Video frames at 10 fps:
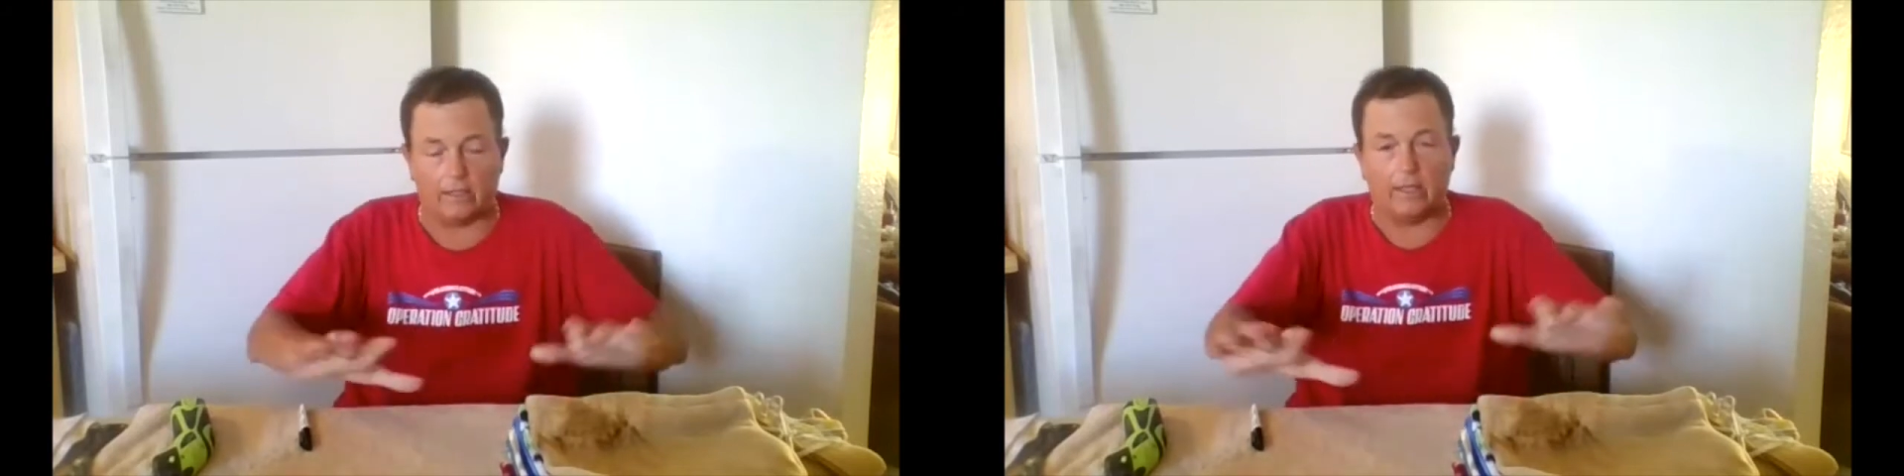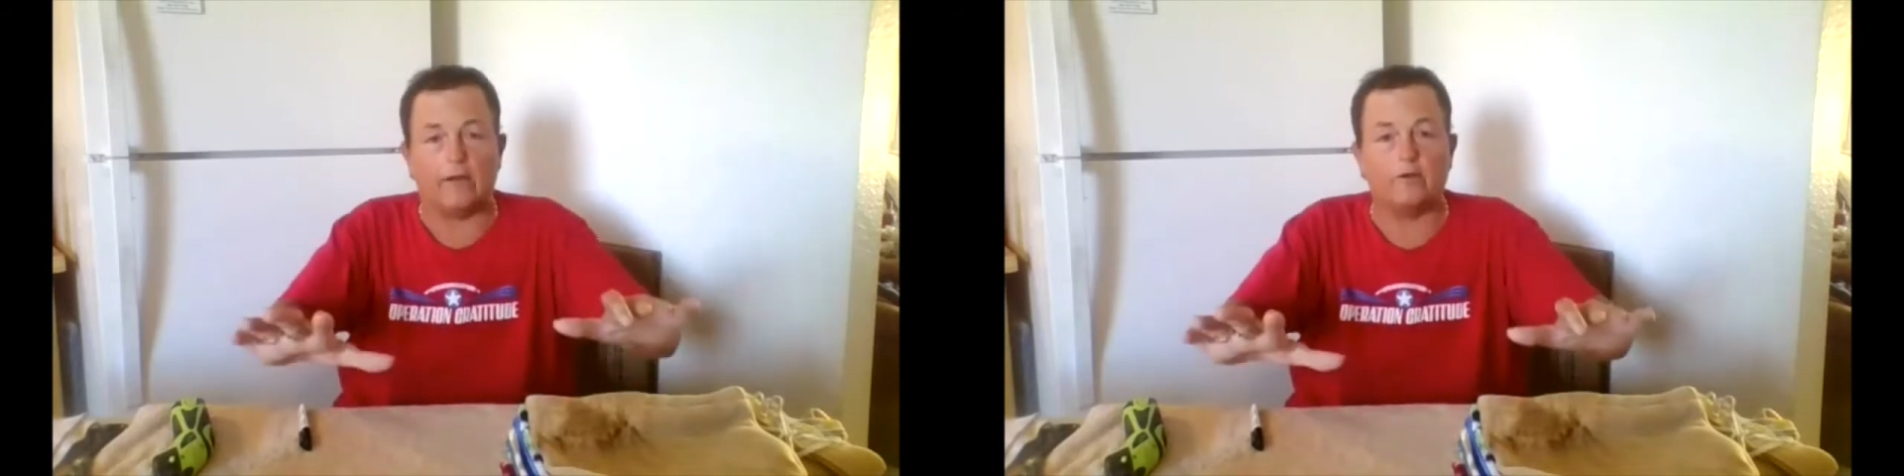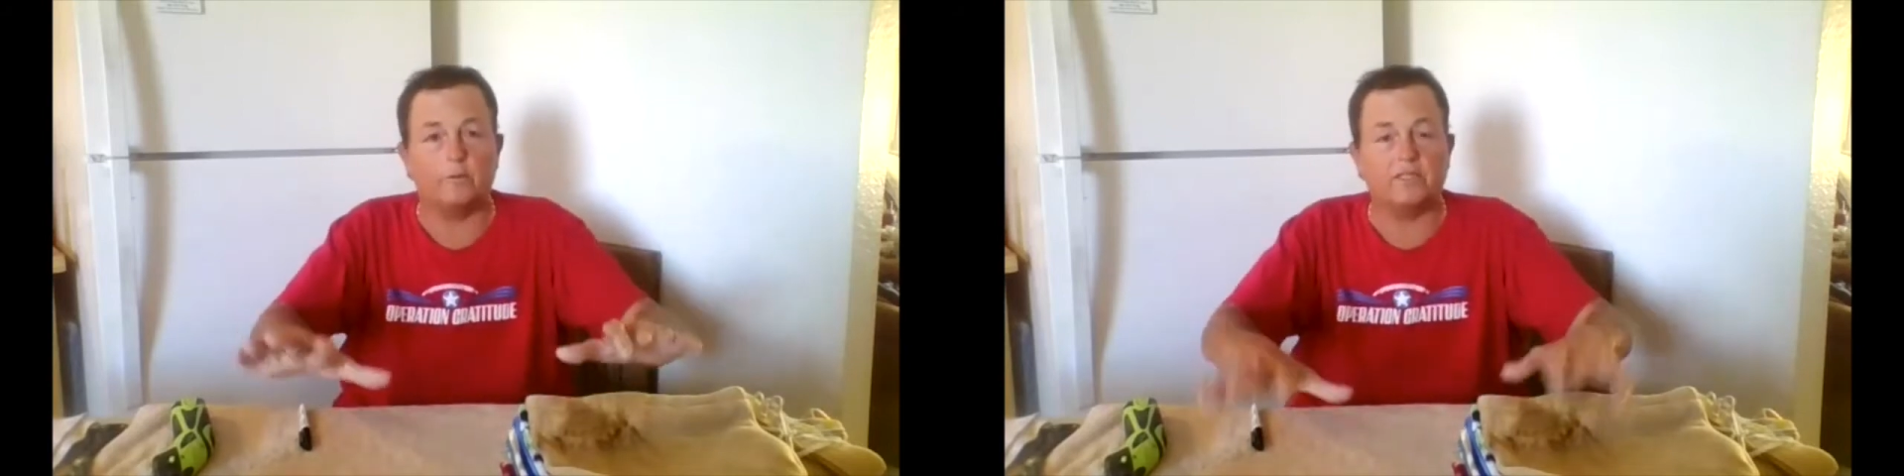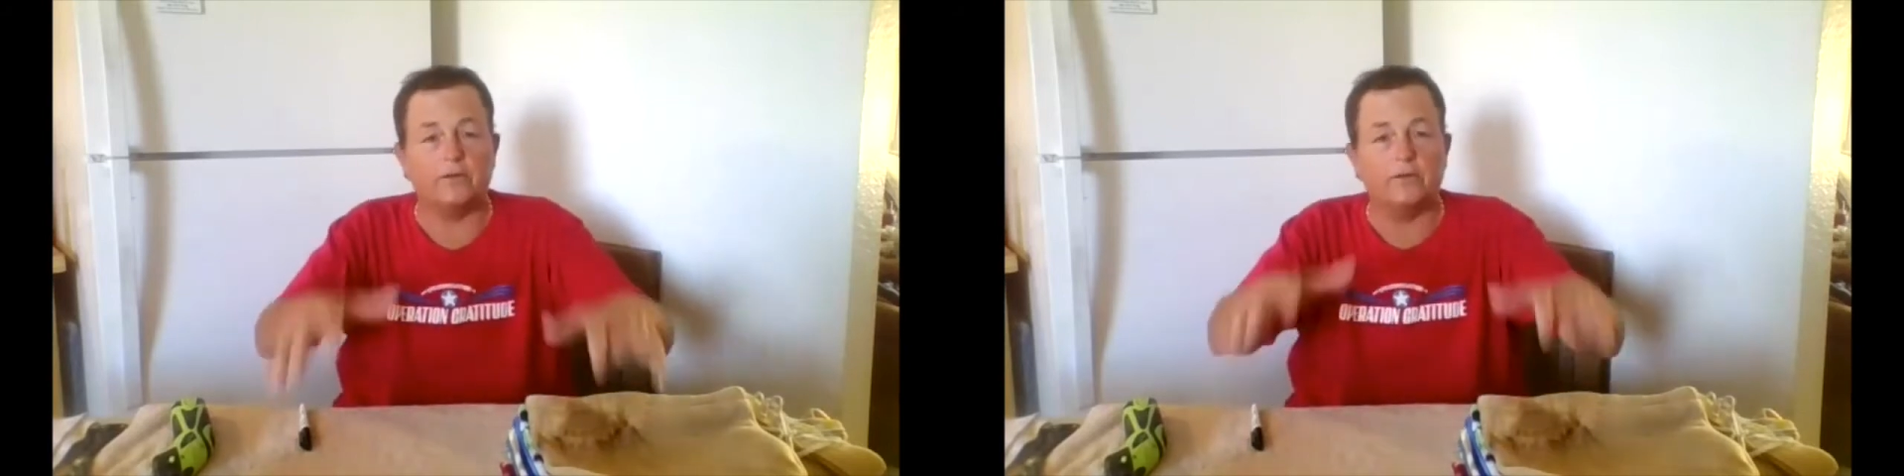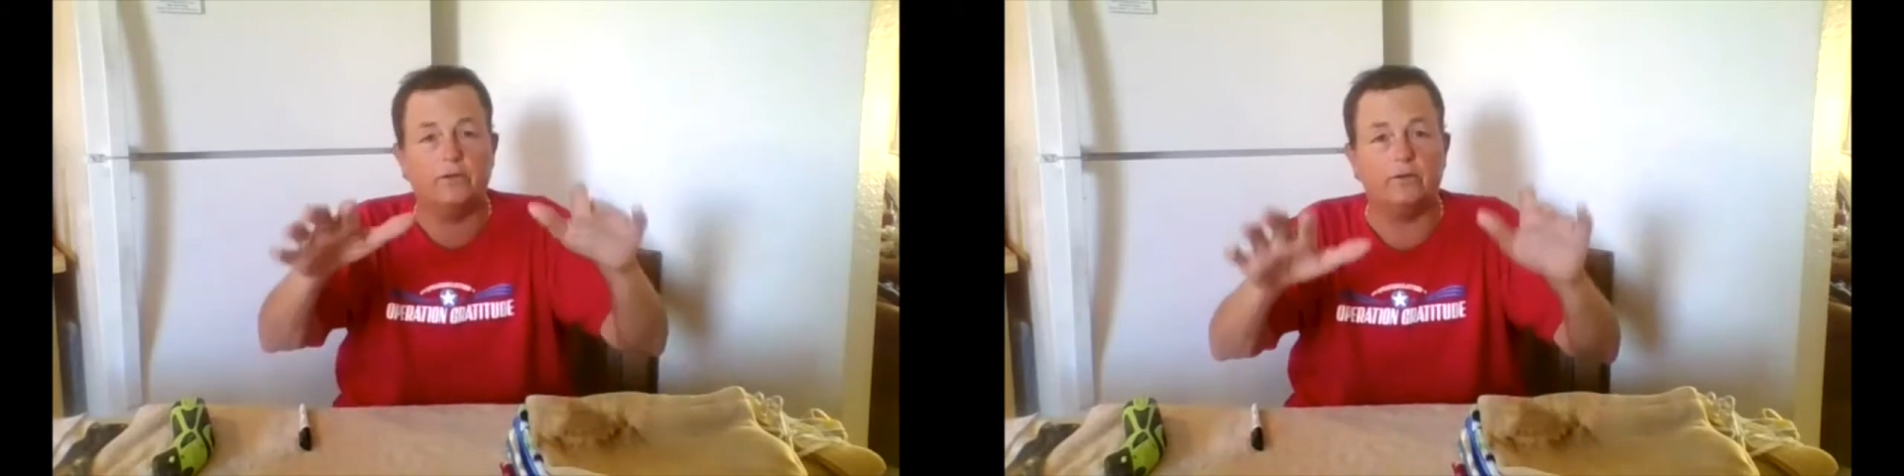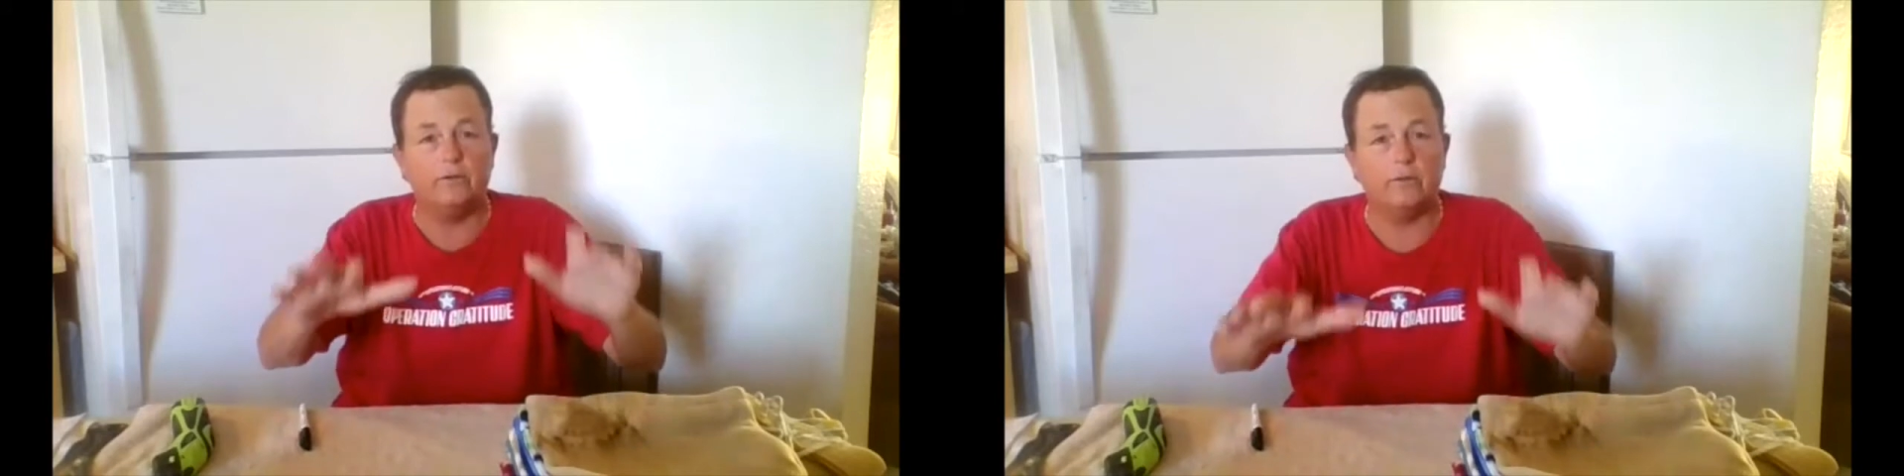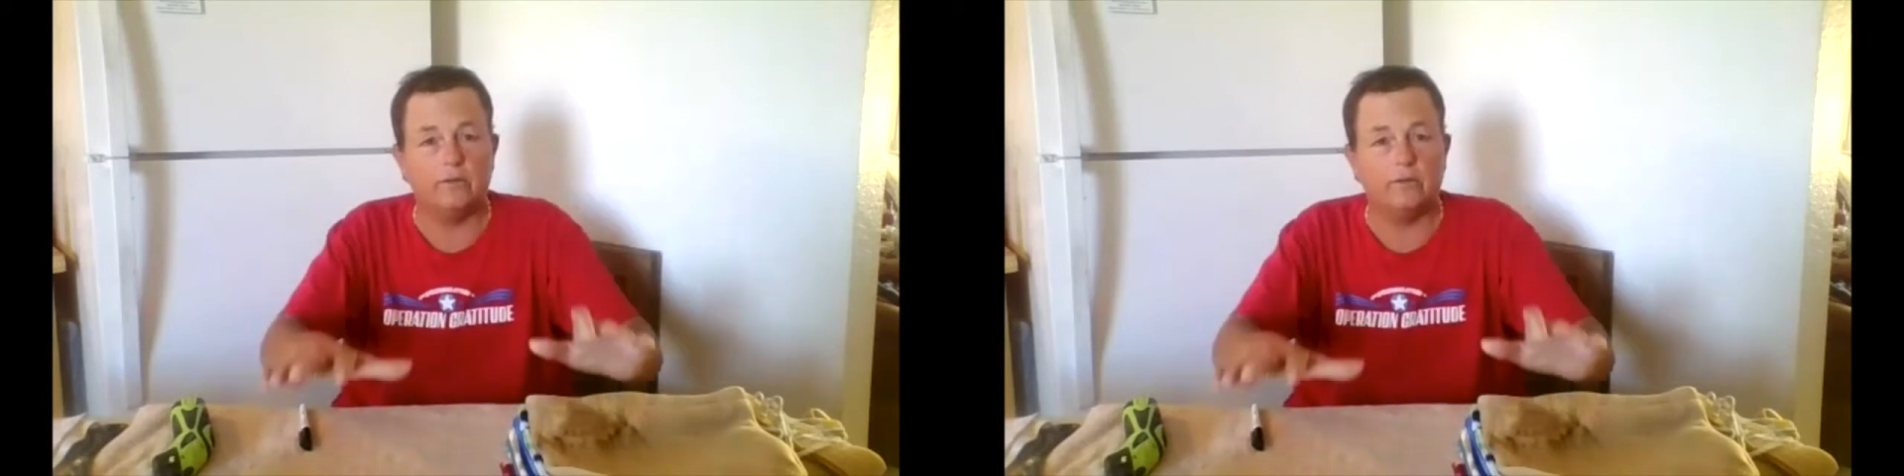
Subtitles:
lay out your material.